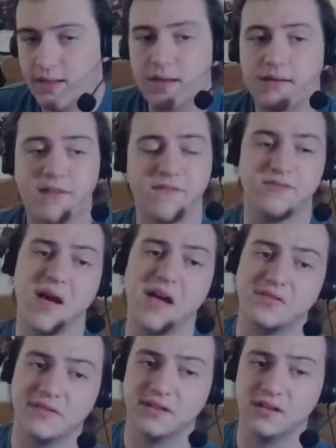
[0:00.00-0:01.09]
I've left you
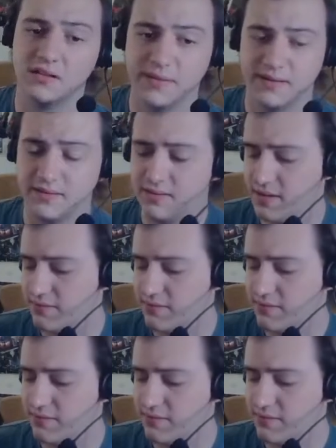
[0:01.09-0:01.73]
out of it a little bit.